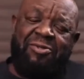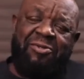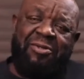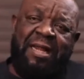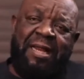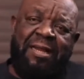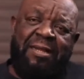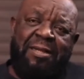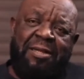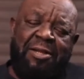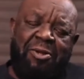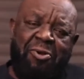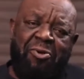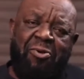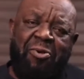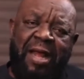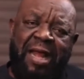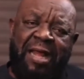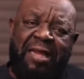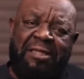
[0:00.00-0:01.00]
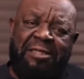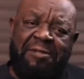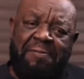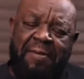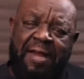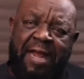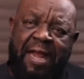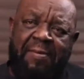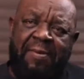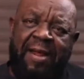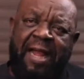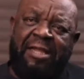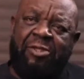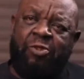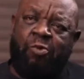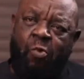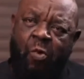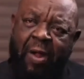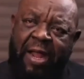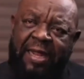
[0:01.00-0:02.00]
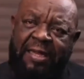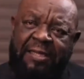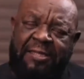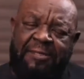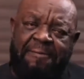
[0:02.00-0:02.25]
And you know, Al-Shabaab has quite